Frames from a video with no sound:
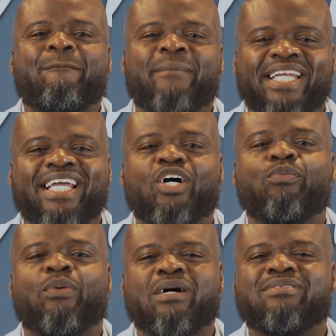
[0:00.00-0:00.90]
Many
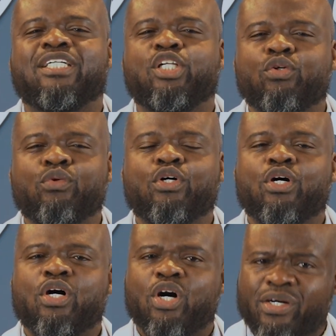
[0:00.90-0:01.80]
health problems include
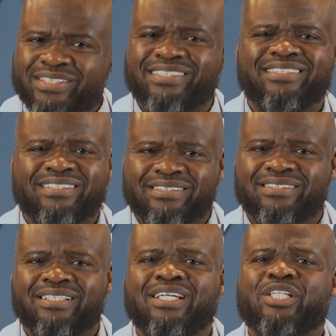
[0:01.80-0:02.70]
heart
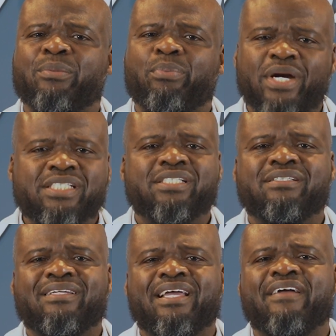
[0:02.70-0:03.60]
disease,
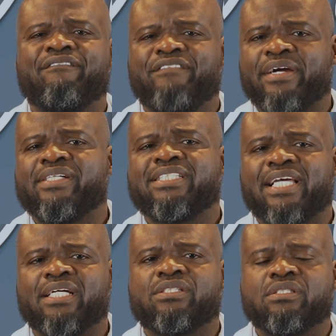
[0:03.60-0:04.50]
depression, and various
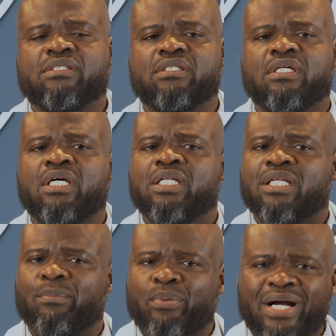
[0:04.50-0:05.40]
cancers,
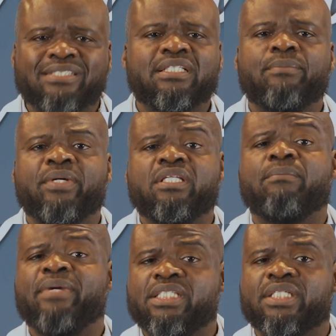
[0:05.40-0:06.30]
the prostate being
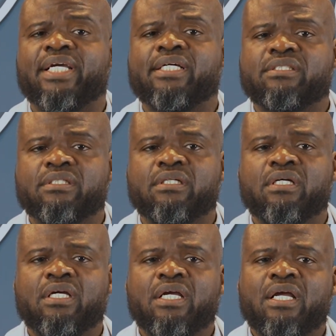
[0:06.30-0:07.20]
the major cancer.
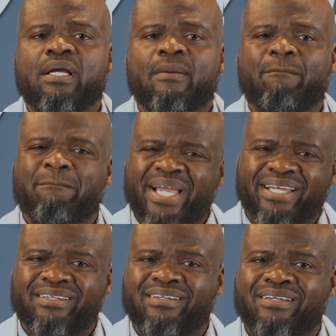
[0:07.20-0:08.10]

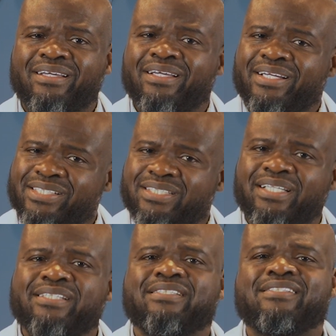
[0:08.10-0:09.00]
Men, here's a
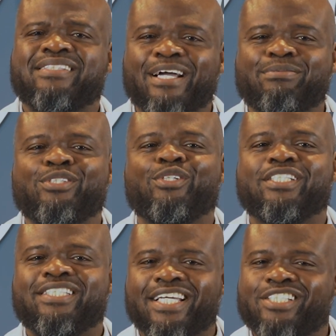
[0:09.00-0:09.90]
list of steps you
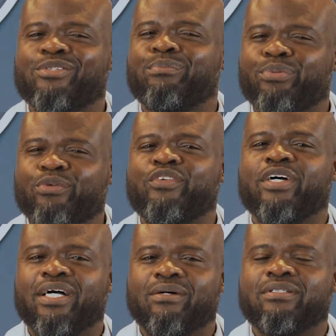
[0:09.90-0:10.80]
could take to improve
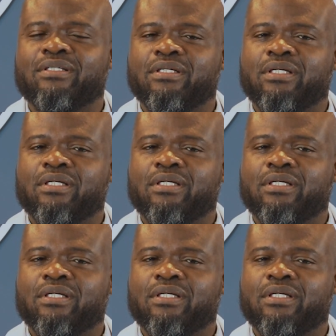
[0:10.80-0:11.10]
your health.